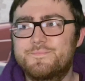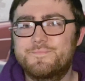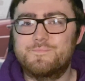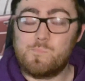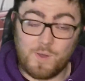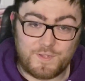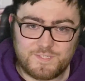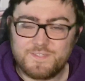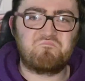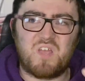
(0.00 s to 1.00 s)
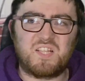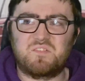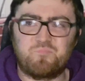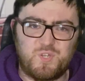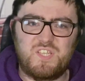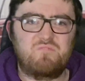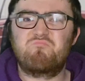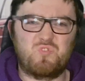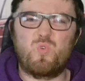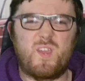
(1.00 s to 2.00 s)
but that's a pretty
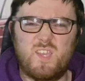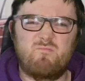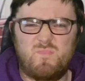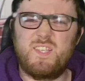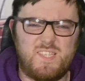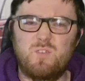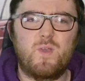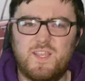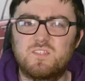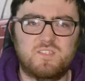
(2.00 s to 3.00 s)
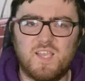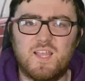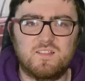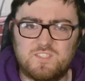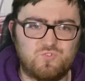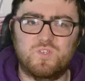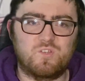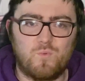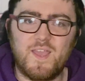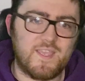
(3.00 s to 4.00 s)
quick and easy way to tell straight
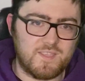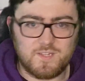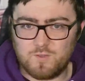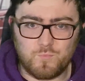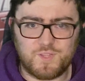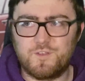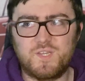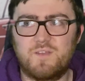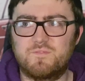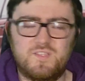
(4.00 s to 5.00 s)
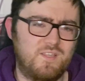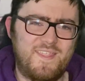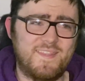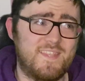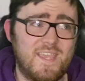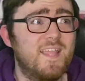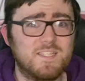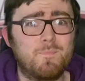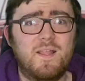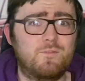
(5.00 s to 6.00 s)
away, you know, without having to get the
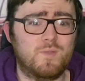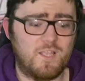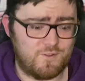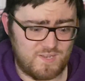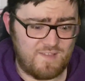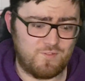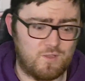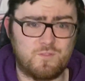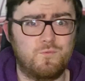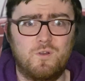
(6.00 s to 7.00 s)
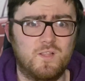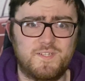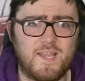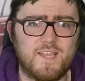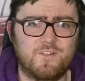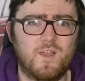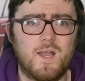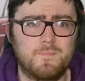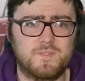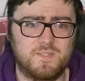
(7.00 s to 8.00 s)
Haynes manual out, have a look through all the
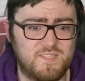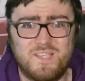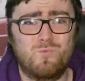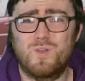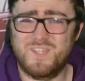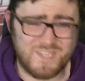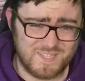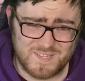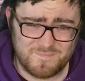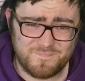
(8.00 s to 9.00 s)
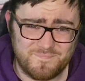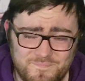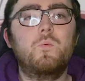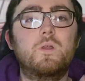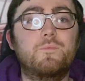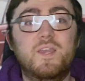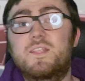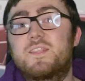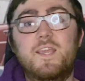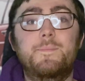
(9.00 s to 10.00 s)
diagrams and see what it is. When we get
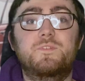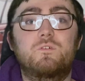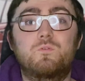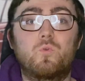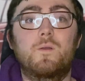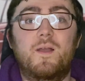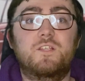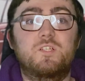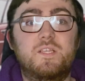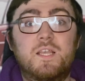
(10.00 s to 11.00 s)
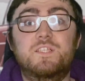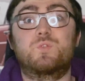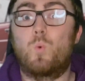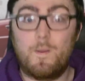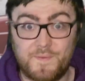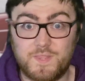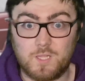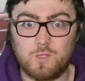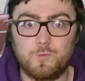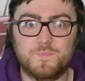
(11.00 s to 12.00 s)
to the episode where I'm actually swapping the
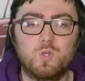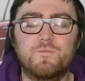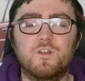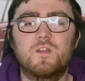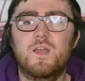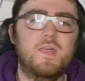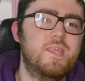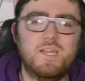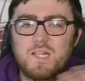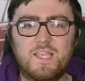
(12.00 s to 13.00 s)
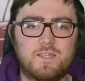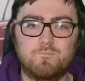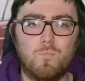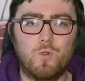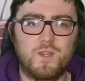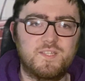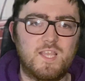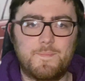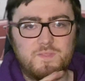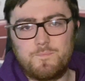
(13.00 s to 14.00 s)
looms over, then I'll get more in
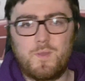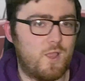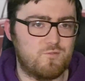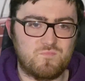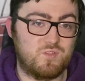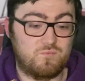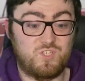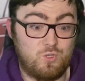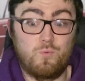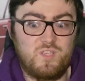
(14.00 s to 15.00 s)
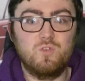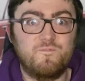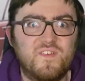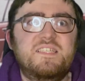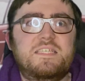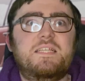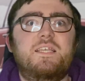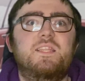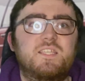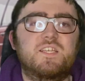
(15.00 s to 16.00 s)
depth about showing you
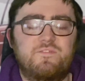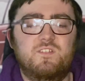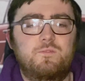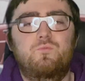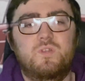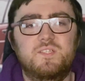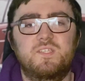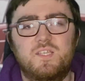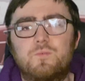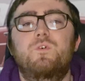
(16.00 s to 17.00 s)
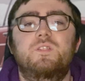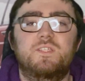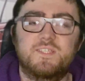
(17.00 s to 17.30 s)
physically the difference between the CE1 and the